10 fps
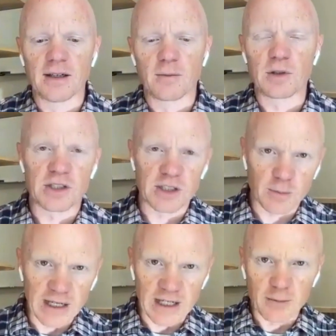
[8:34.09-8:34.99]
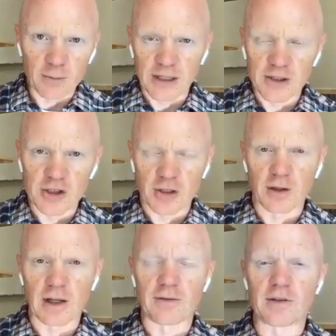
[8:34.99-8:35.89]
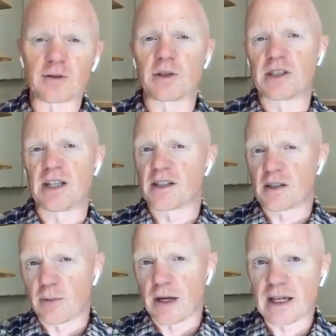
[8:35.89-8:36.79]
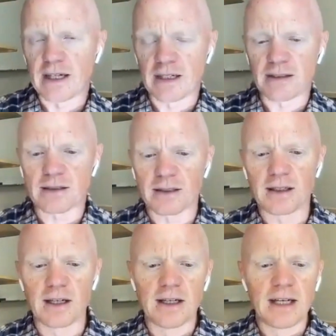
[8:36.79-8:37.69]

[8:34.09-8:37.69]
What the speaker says: which is spiking blood sugar levels, which is then spiking insulin,